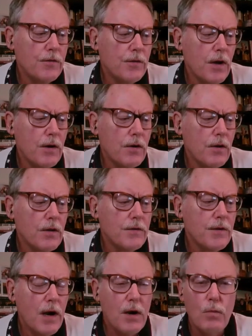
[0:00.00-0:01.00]
General
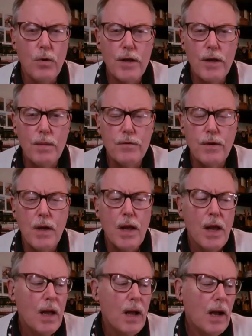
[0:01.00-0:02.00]
Darryl Williams.
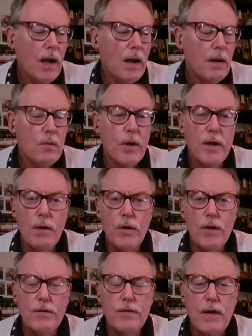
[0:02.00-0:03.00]
Uh, when he
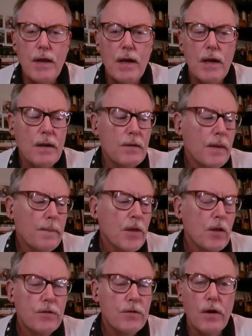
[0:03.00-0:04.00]
was uh,
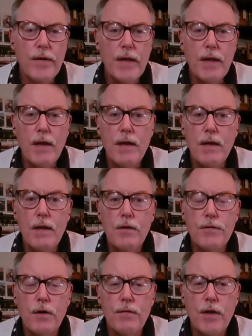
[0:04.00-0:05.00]
serving, in, he
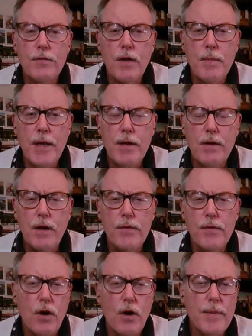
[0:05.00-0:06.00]
served as a commander of
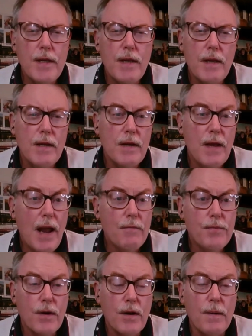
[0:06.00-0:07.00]
the army in
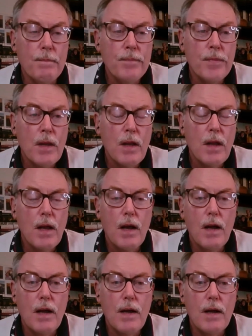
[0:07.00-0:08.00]
Africa
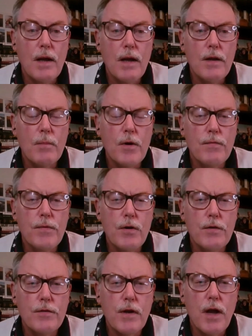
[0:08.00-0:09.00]
uh, a number of
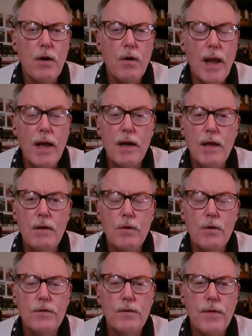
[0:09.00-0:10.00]
years ago, and he
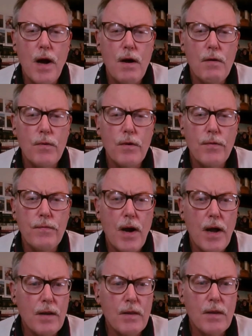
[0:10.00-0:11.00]
was involved with
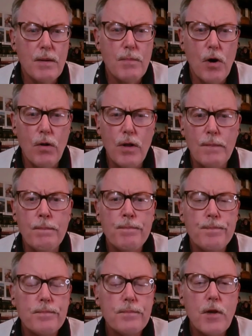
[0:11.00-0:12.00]
fighting the Ebola
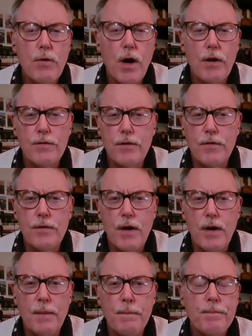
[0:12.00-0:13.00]
crisis there.